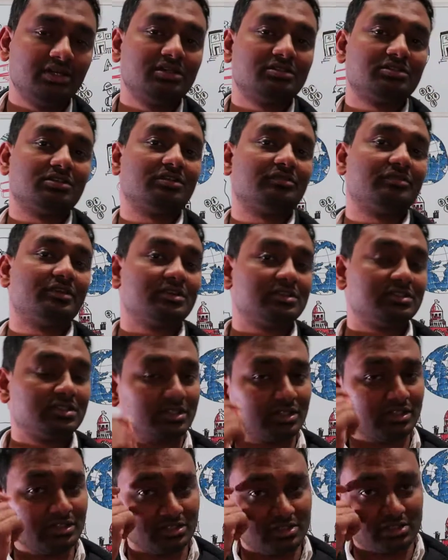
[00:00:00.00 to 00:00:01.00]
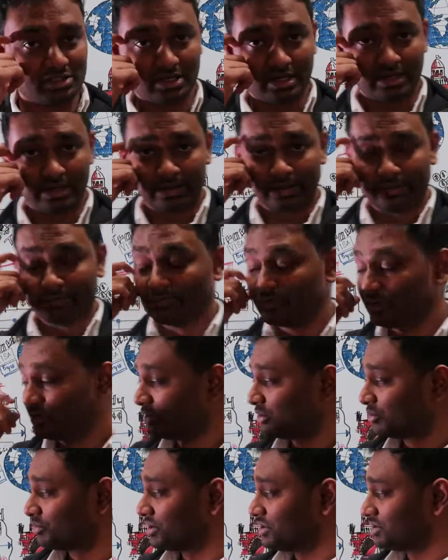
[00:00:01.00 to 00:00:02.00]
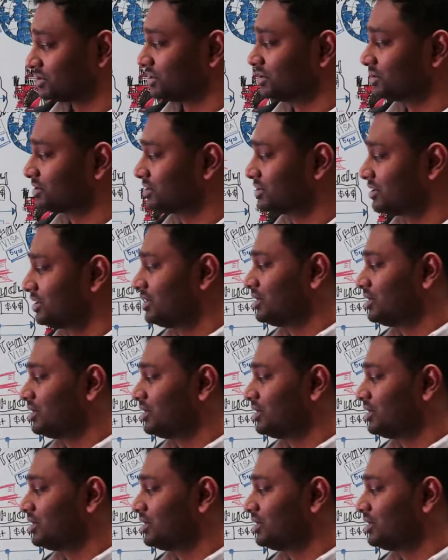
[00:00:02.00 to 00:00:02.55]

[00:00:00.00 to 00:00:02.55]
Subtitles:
So the first thing is in your research,